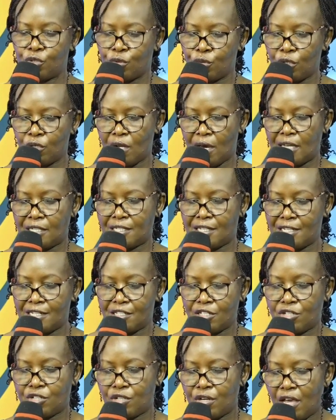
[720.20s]
you should at
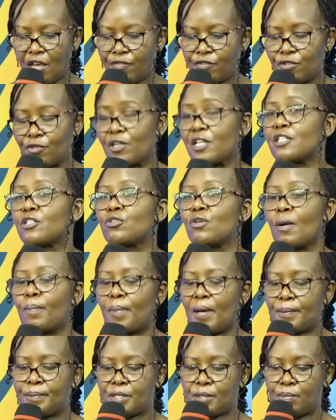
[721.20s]
least strive to get your
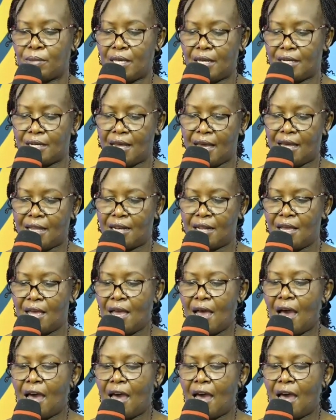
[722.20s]
pap smear done.